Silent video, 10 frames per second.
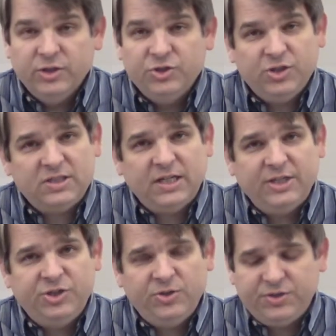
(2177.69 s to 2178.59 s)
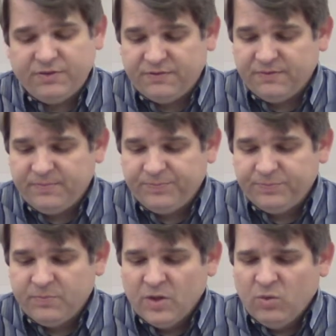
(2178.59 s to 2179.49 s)
just like Joseph.
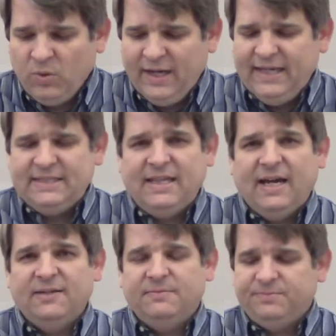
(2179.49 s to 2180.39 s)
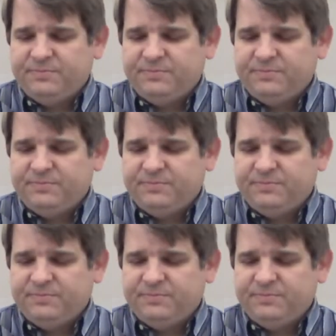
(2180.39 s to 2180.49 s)
Why is that?